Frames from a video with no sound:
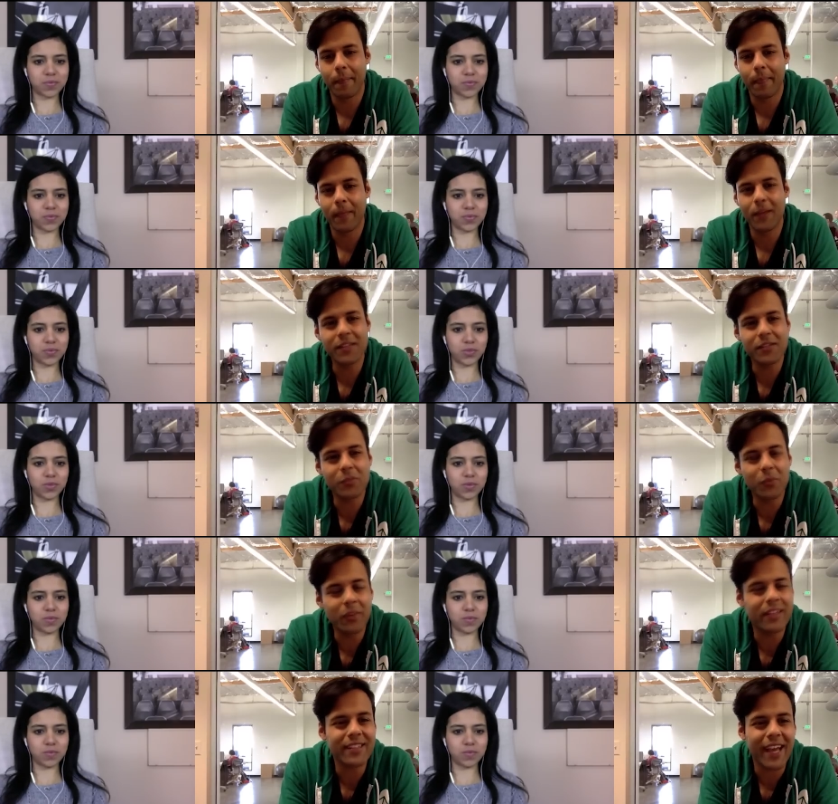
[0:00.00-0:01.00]
Speaker 1: Because it's
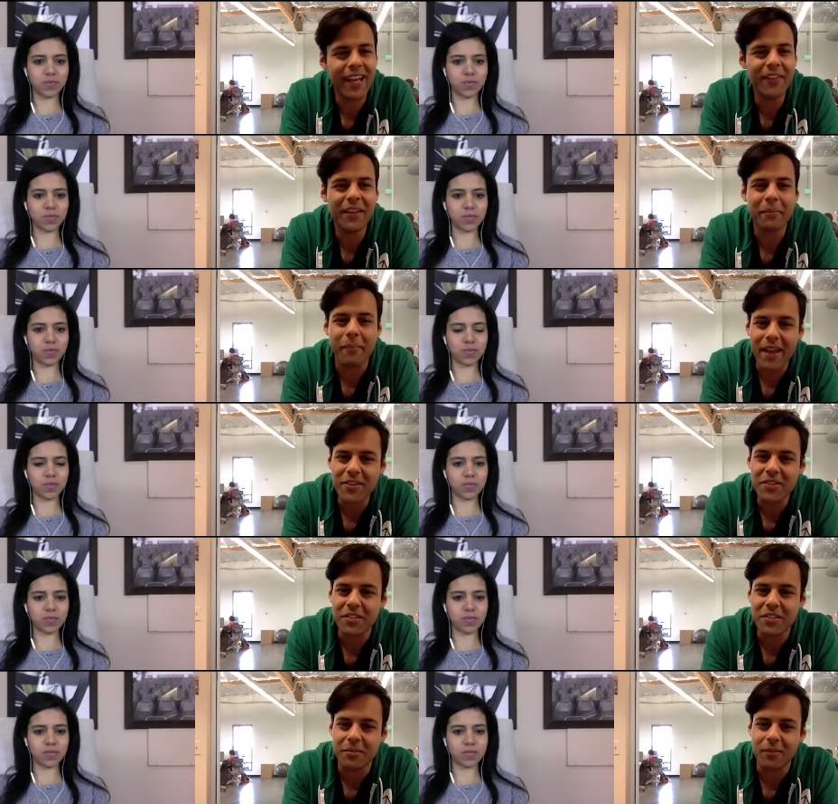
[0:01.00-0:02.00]
really, it's kind of like
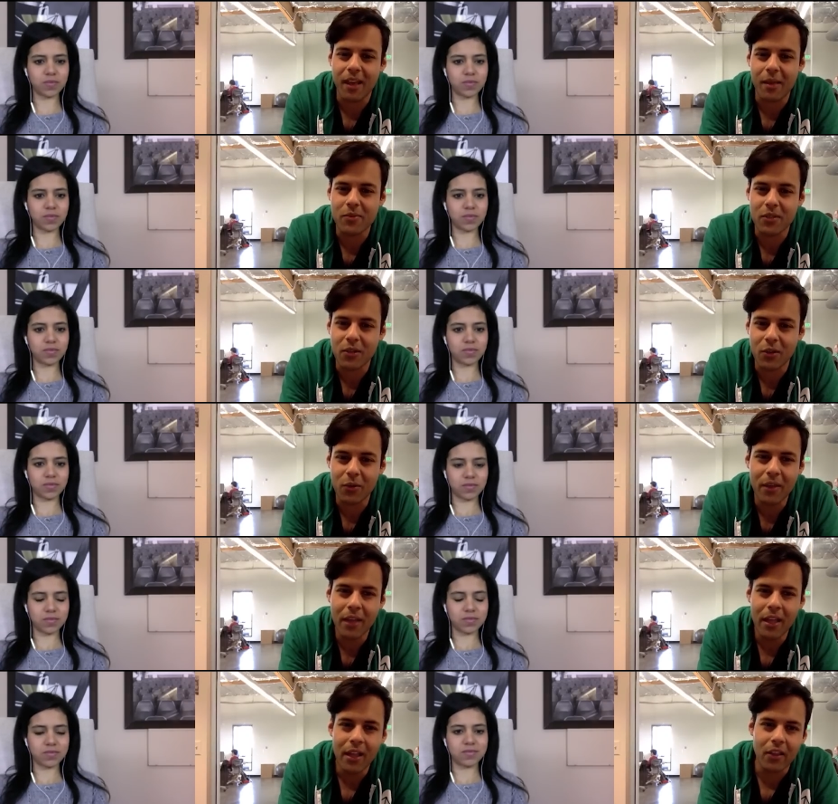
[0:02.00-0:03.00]
magic sometimes, you know?
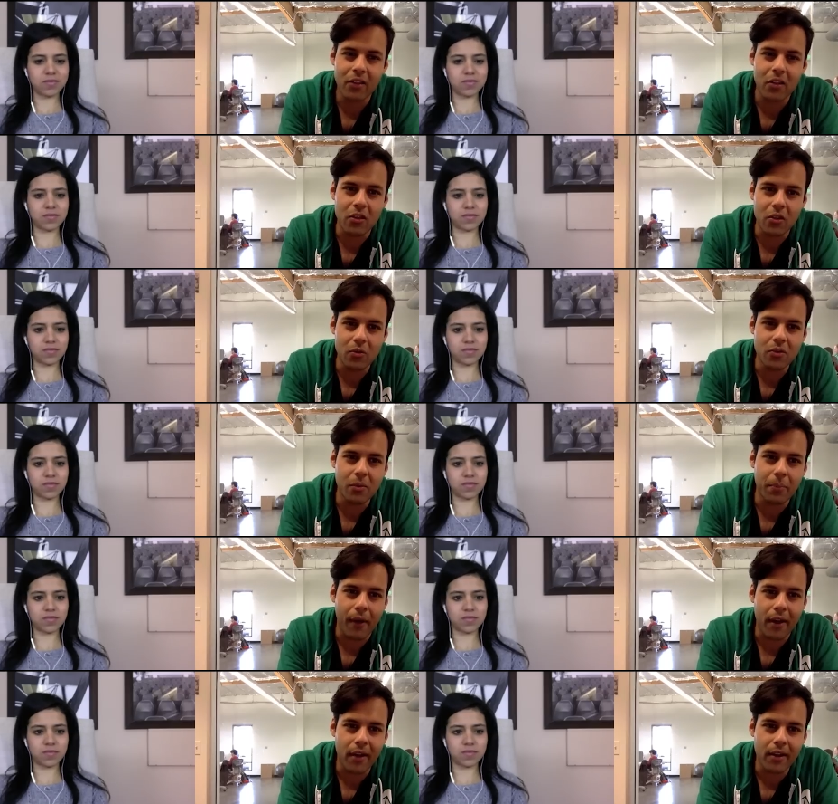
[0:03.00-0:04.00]
Like, you use a
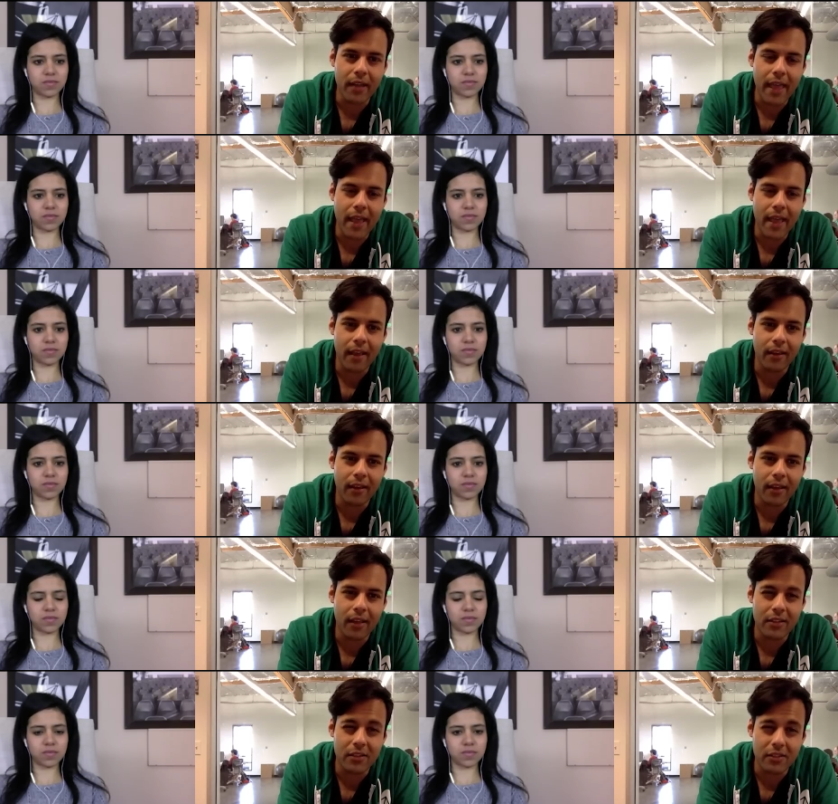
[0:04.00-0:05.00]
product and
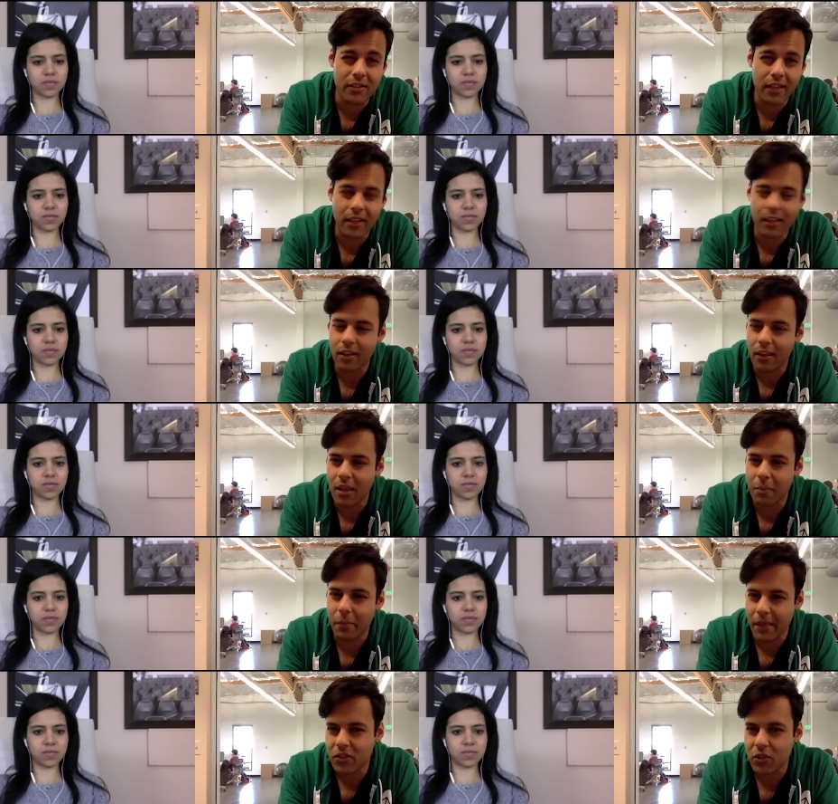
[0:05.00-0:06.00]
it's just like, it
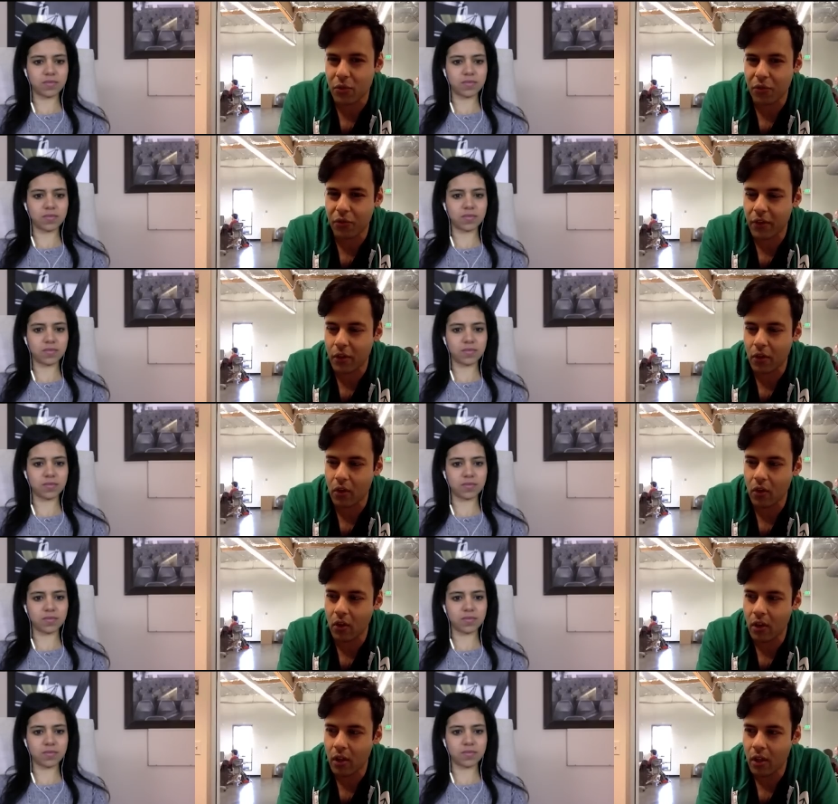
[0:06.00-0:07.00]
makes you
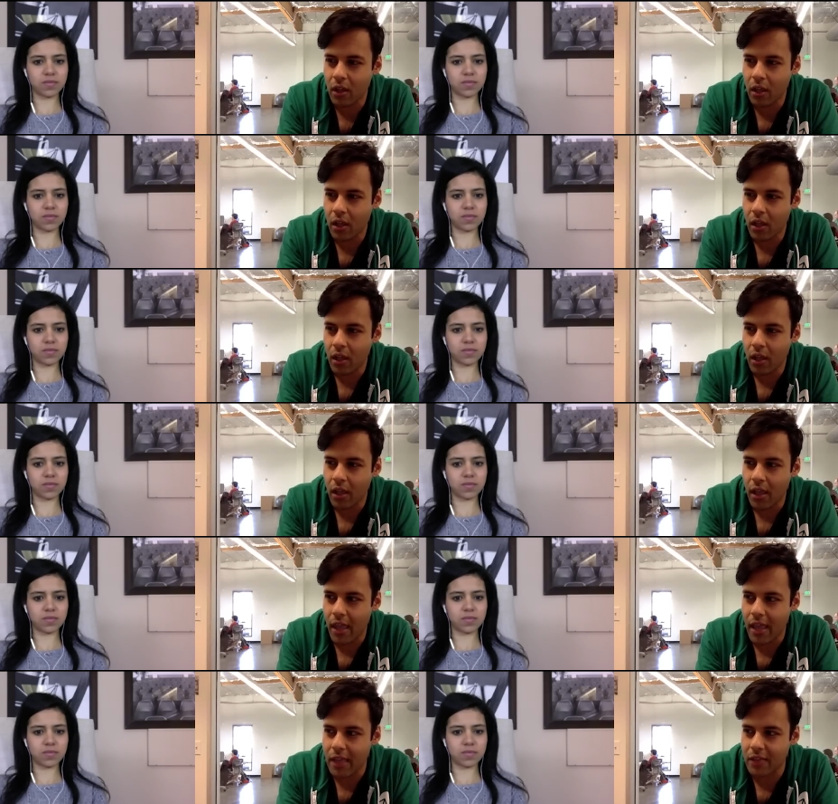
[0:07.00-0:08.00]
feel
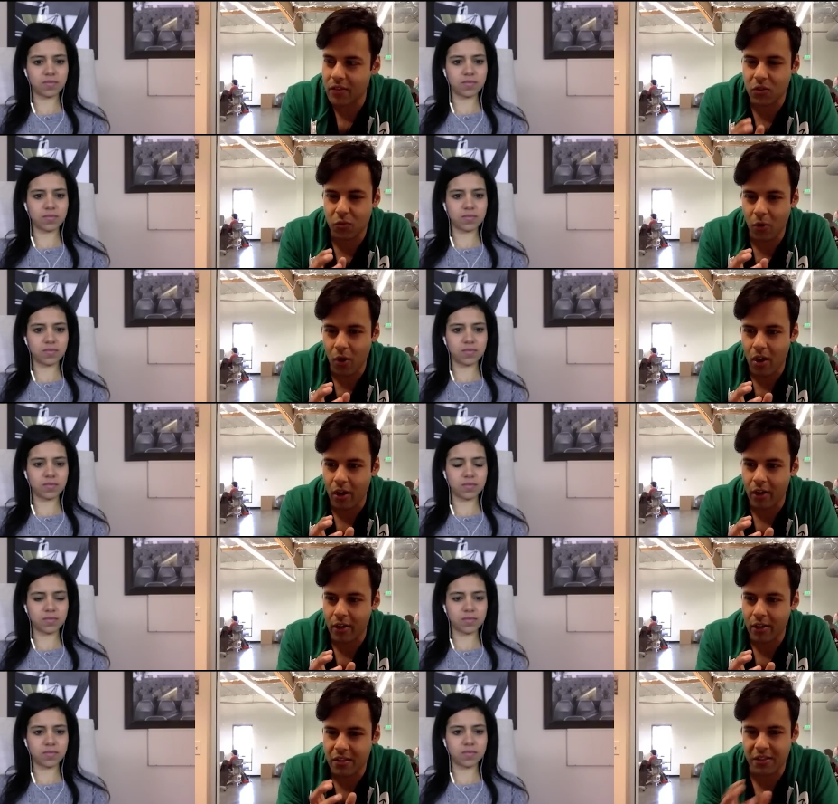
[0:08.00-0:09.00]
a
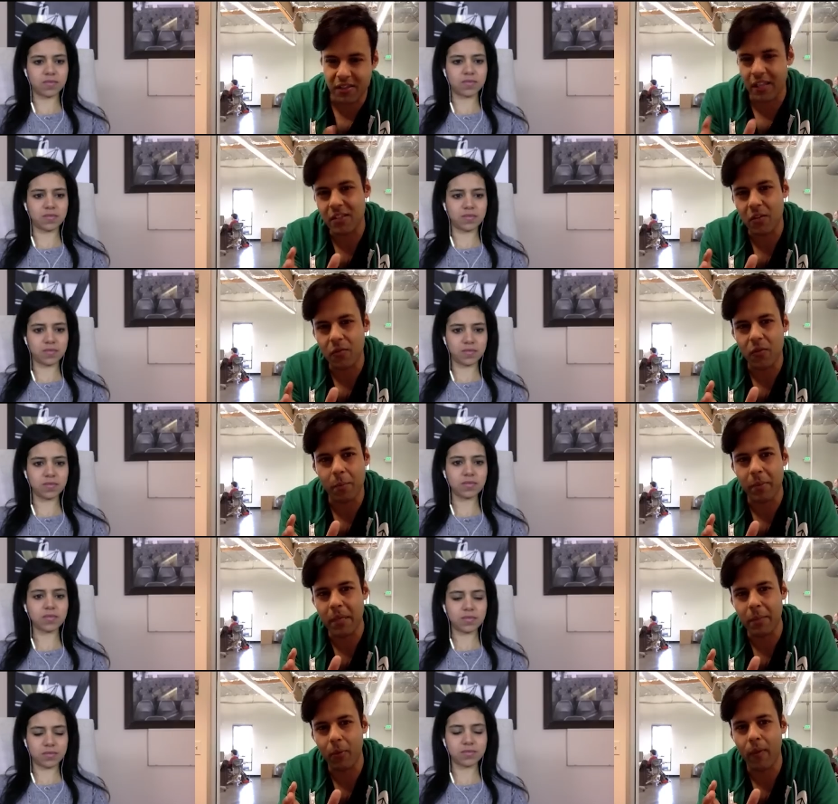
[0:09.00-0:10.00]
strong sense of the
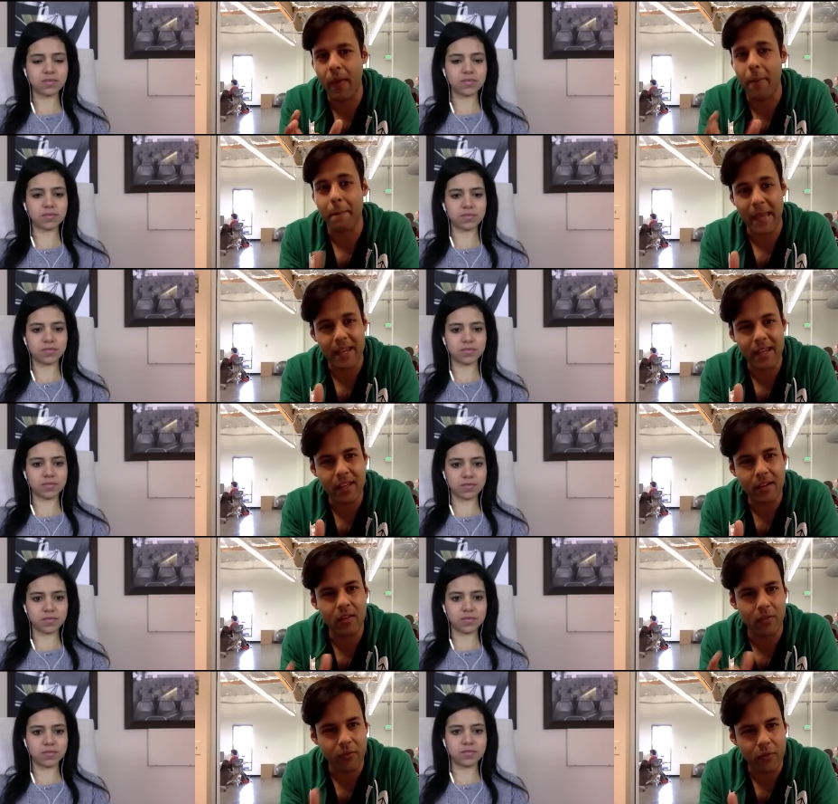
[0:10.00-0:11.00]
people that made
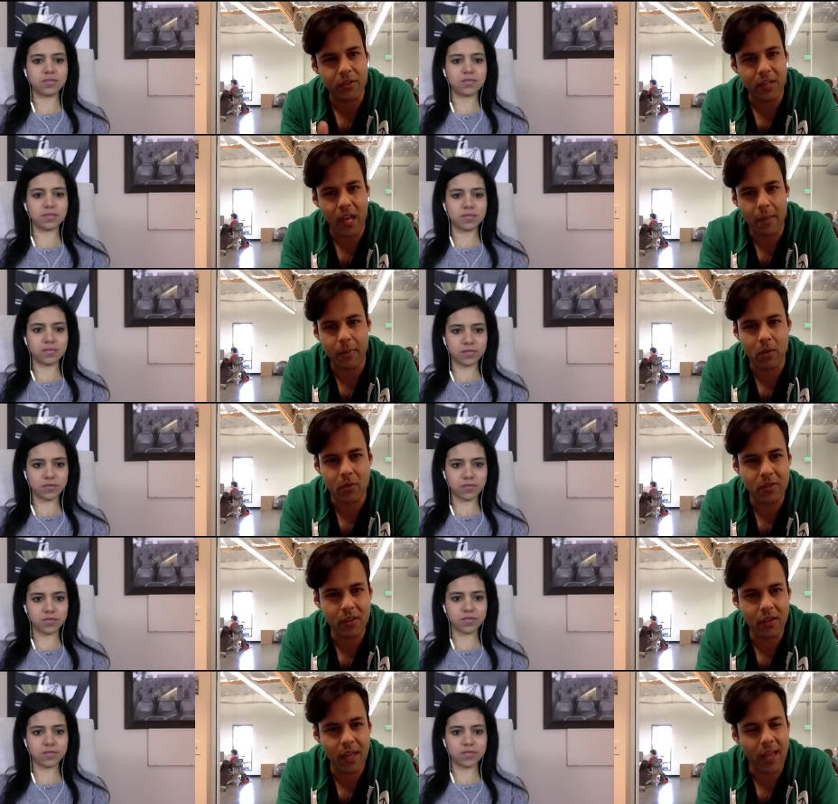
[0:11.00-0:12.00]
it the first time you use
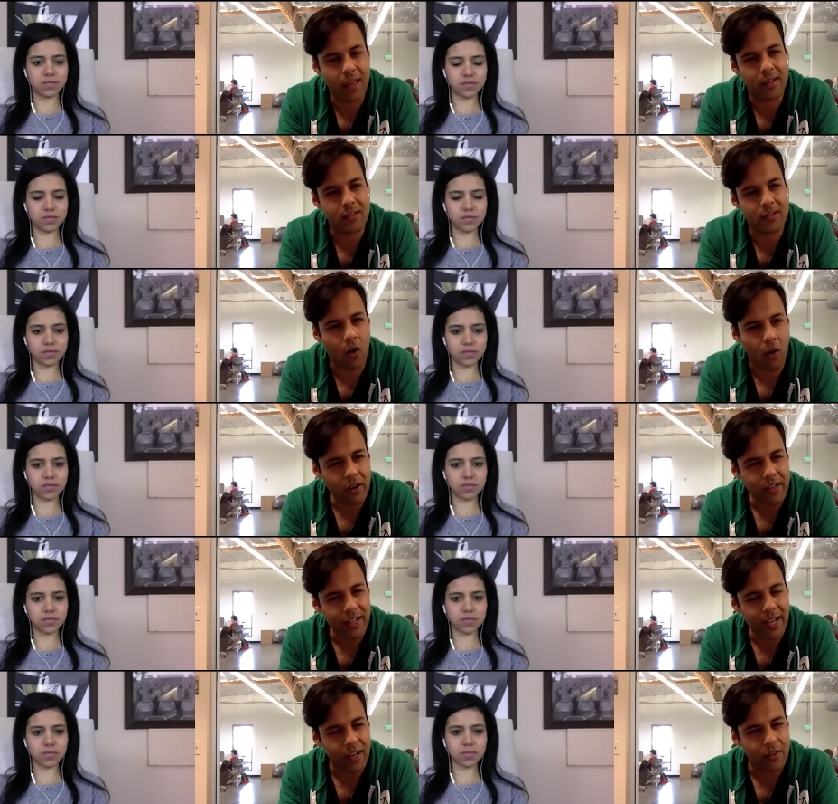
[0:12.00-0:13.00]
it. And it's hard
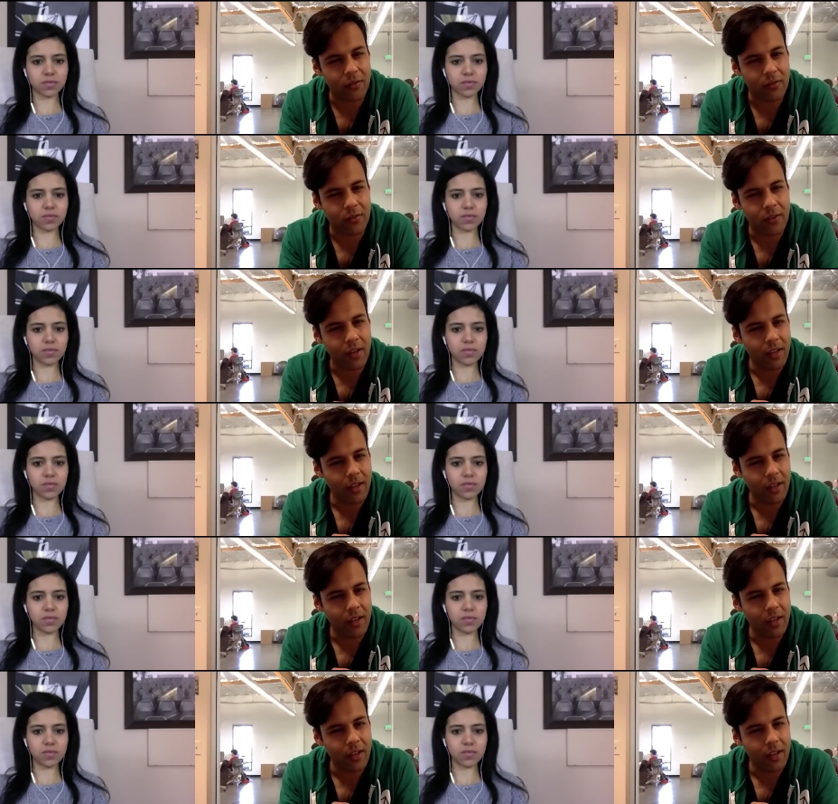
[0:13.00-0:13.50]
to kind of